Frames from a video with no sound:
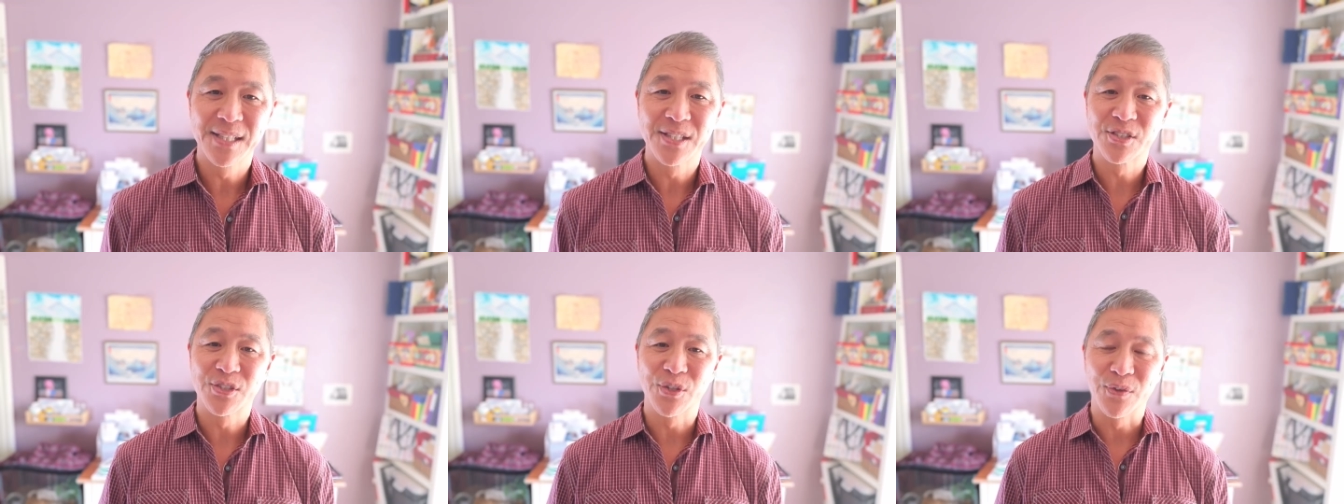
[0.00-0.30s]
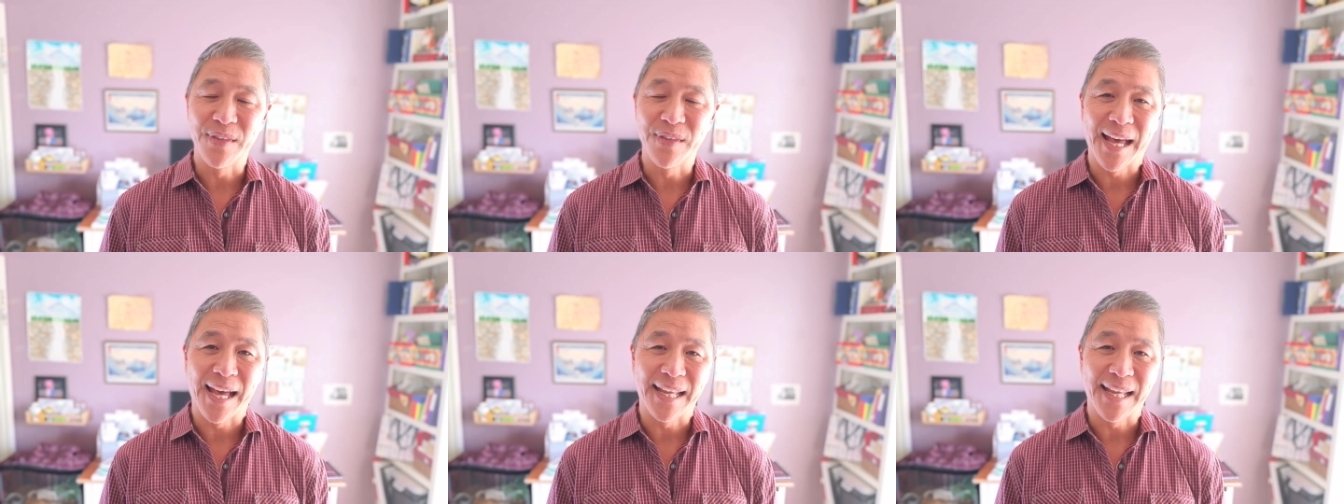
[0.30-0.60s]

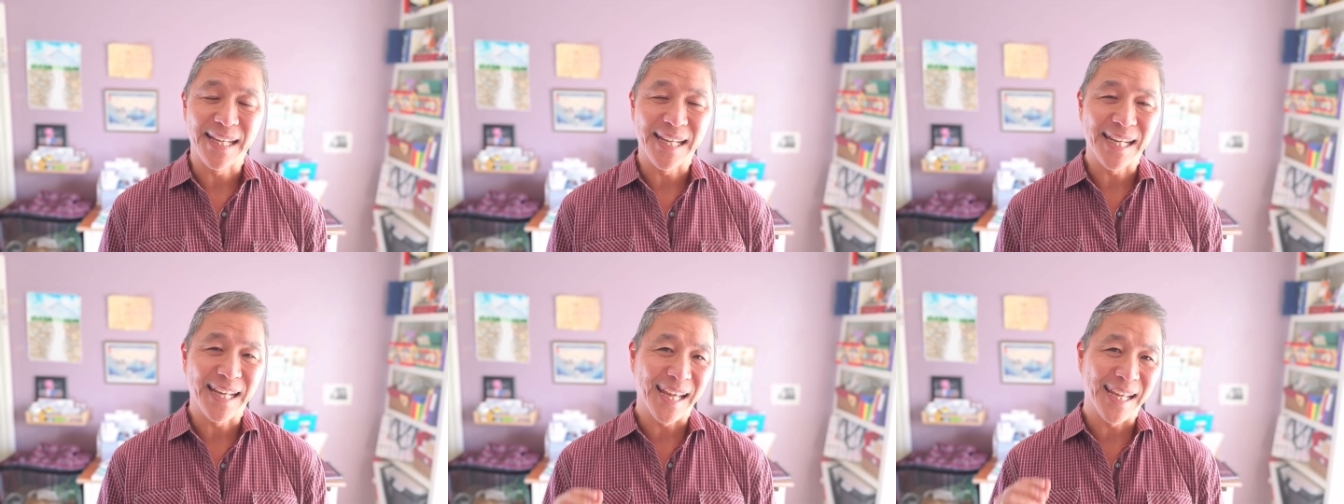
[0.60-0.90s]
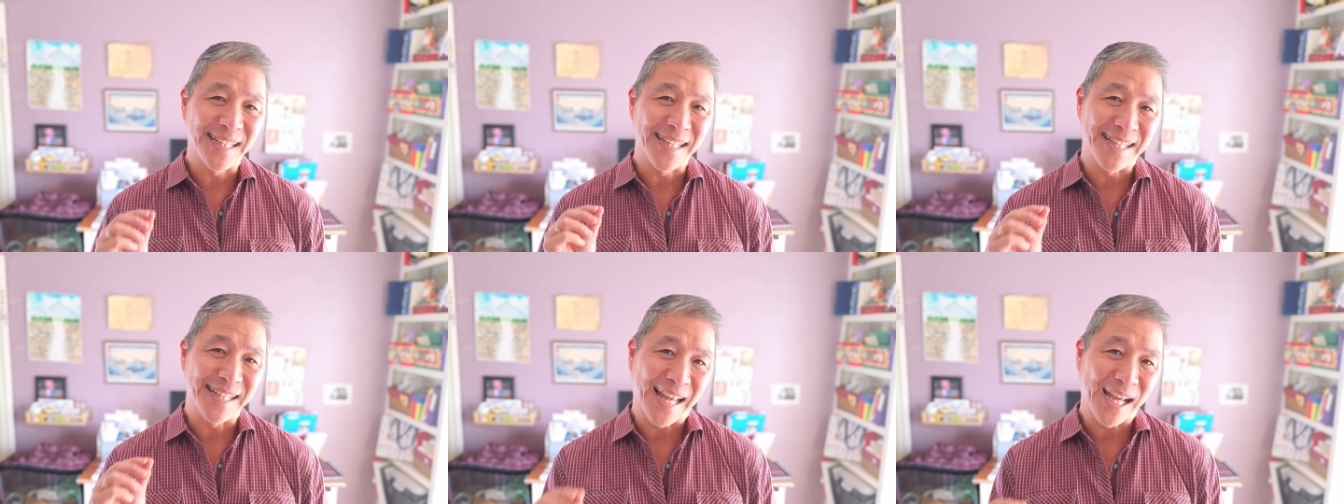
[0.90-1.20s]
so that
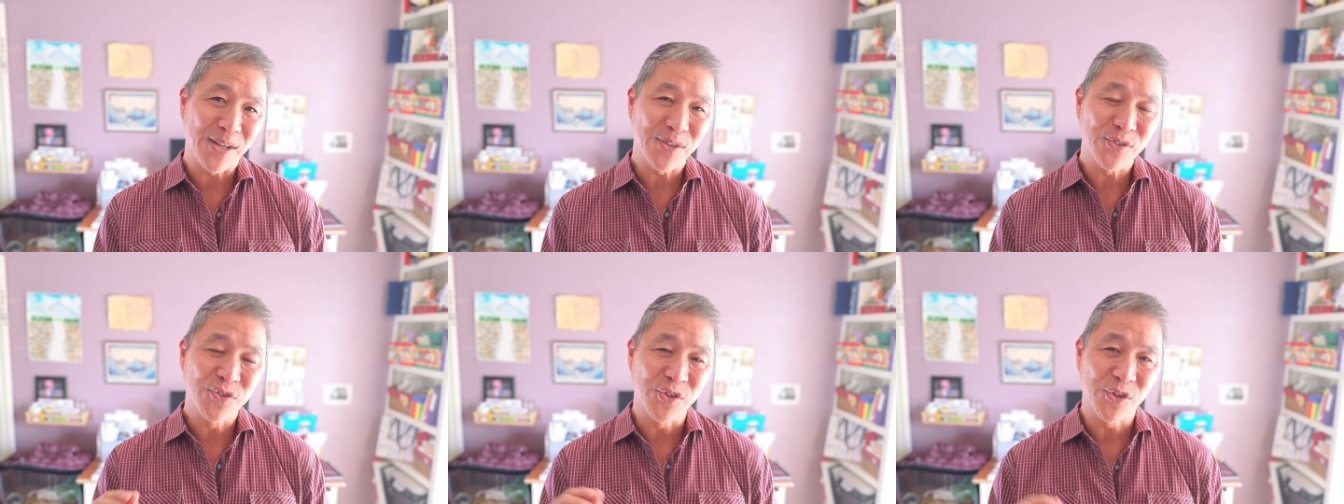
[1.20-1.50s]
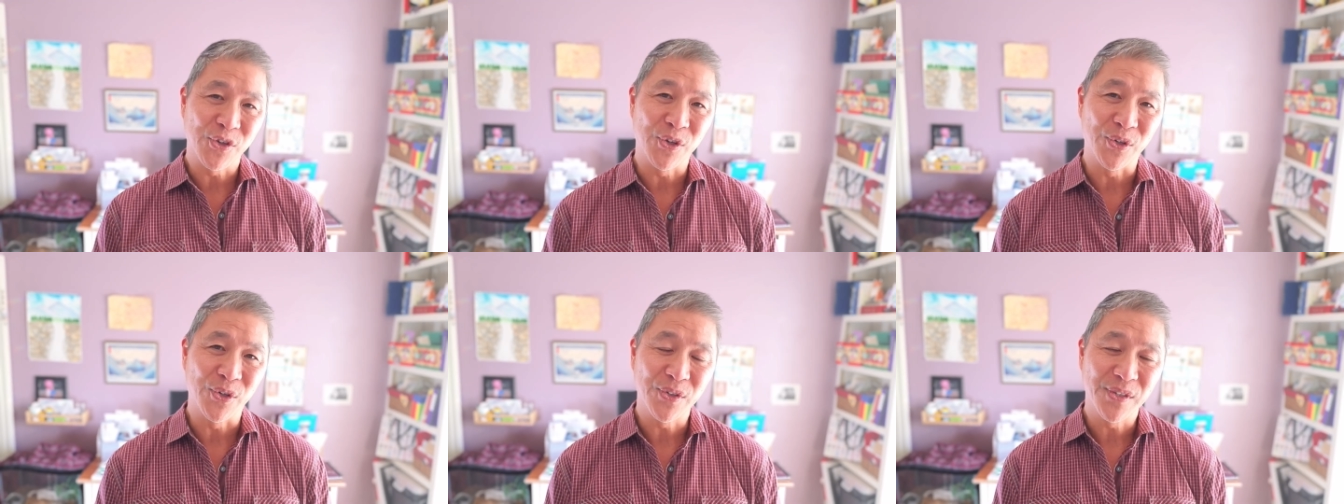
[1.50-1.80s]
it
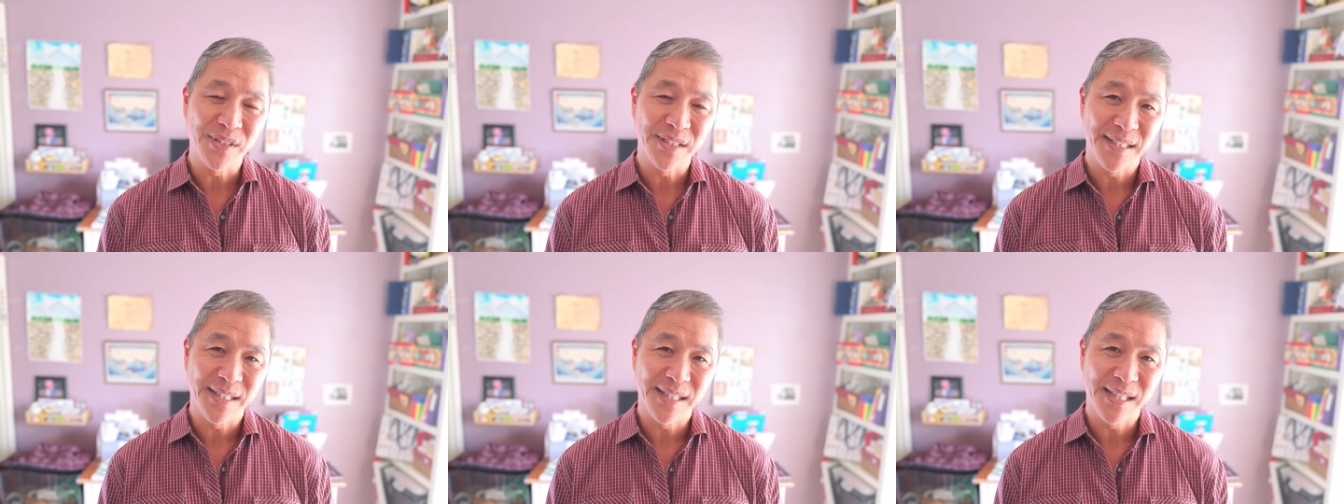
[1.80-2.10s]
allows you,